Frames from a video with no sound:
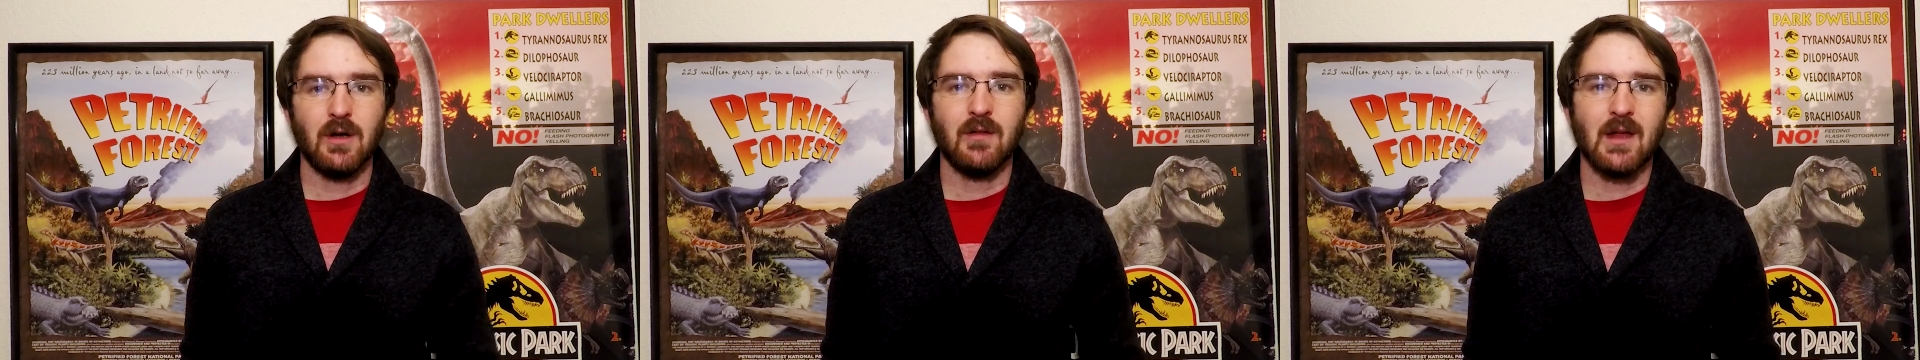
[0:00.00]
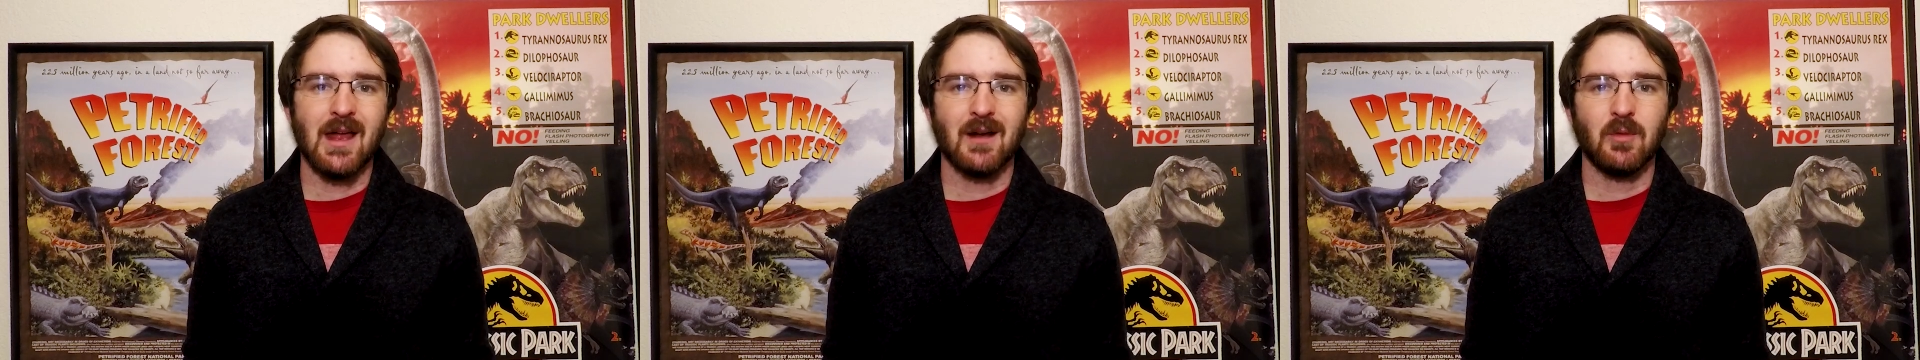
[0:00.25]
of
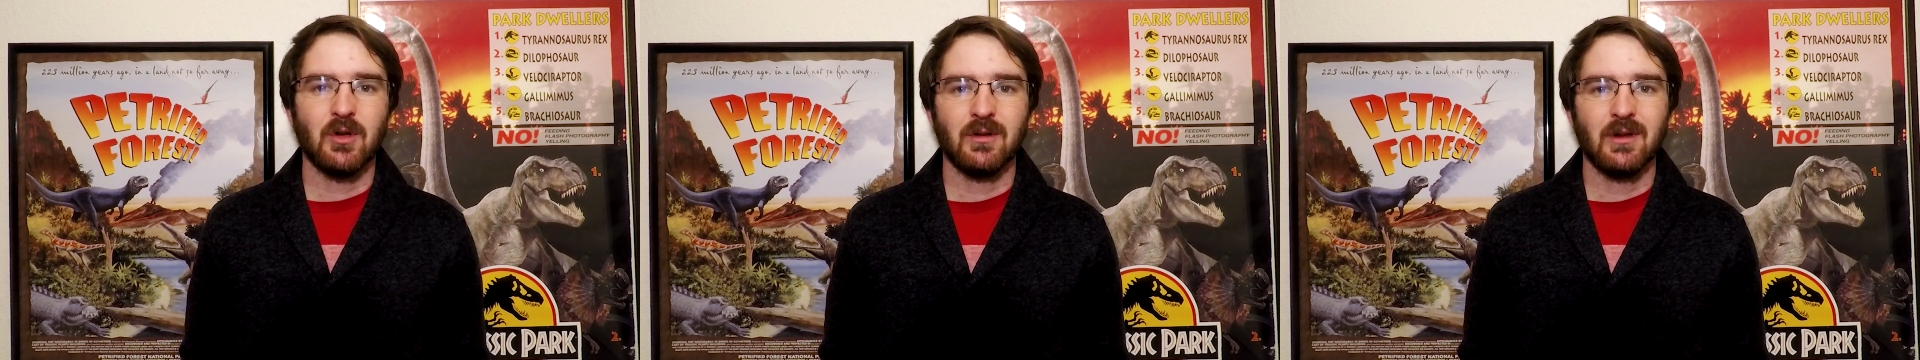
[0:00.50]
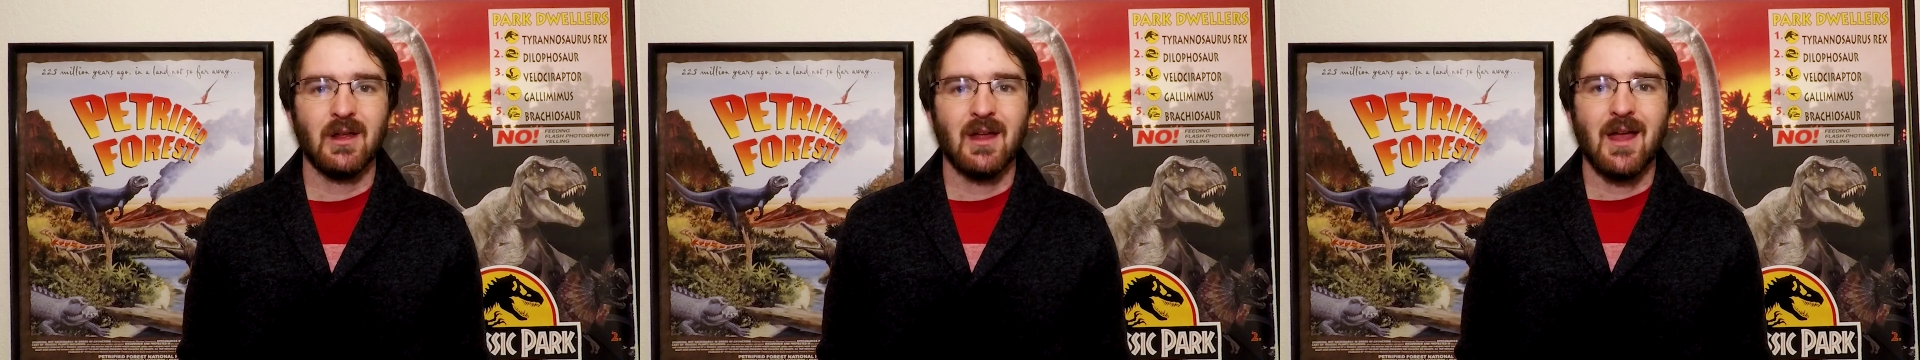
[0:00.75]
the
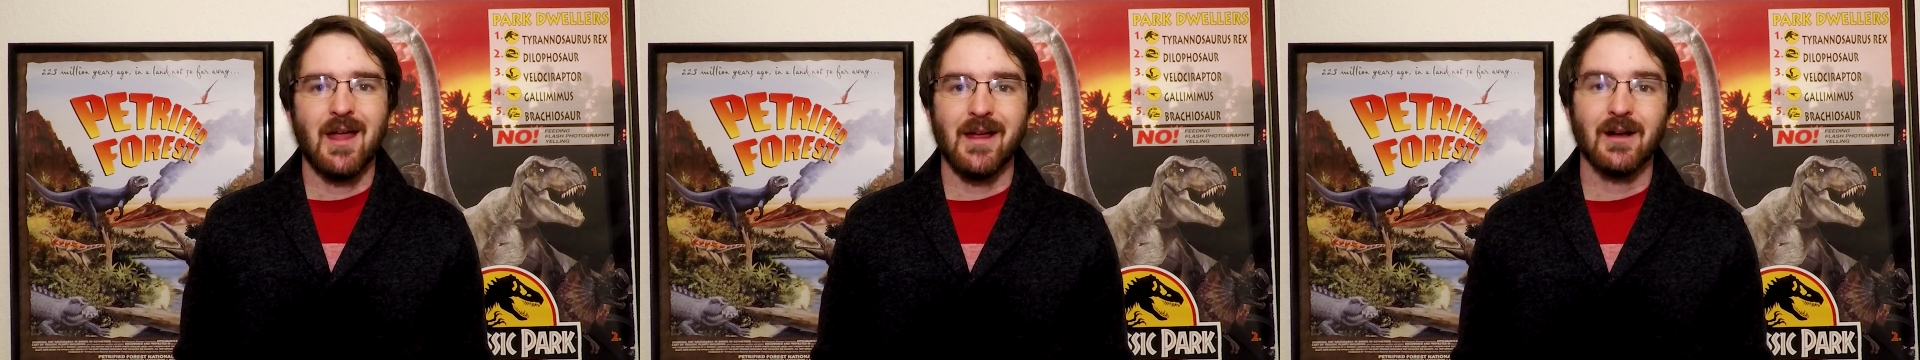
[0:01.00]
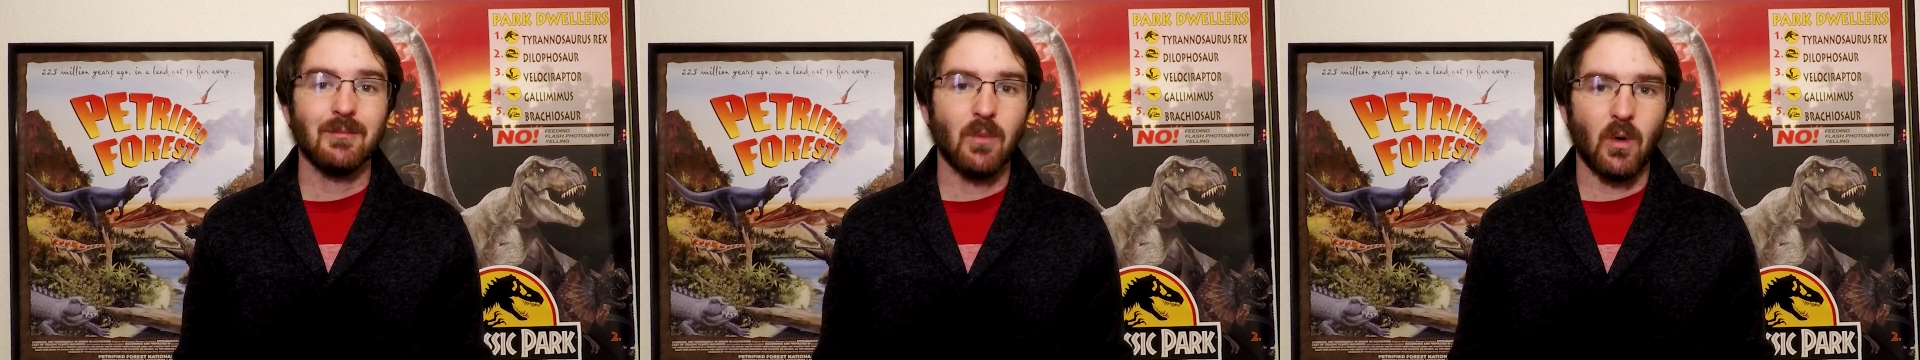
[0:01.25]
animal,
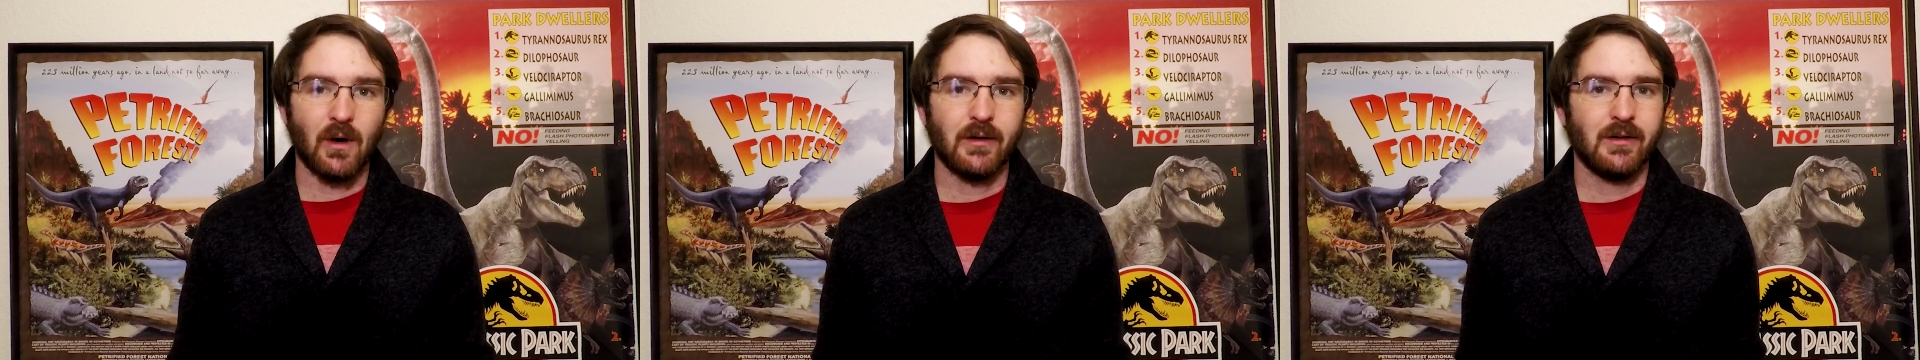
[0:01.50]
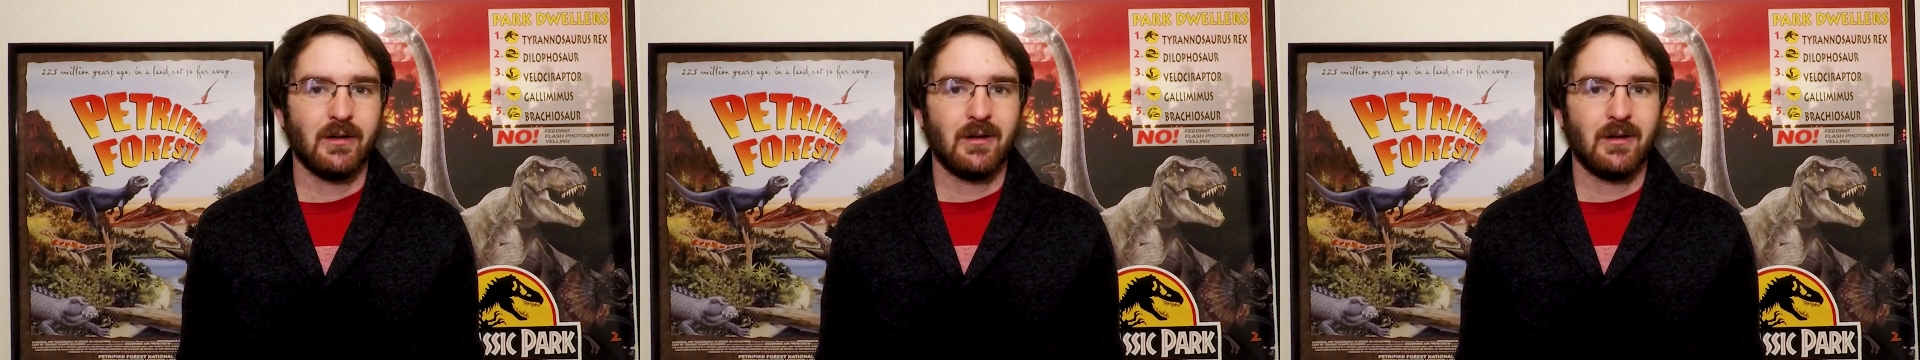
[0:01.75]
and more.